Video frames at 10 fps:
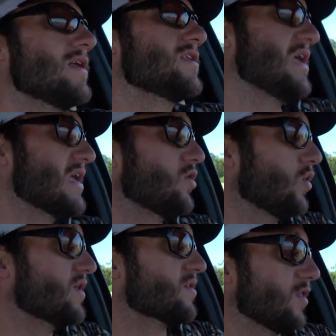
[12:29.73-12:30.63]

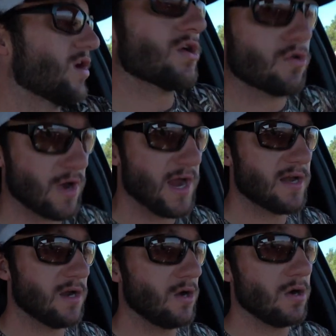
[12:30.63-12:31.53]
decoys look great
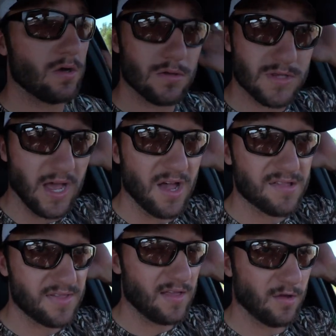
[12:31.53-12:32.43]
and all. To
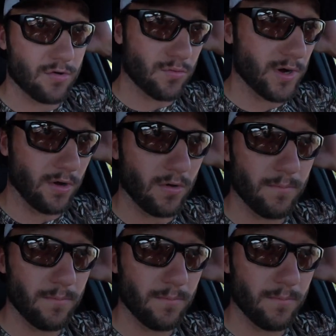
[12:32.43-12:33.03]
us, they look real.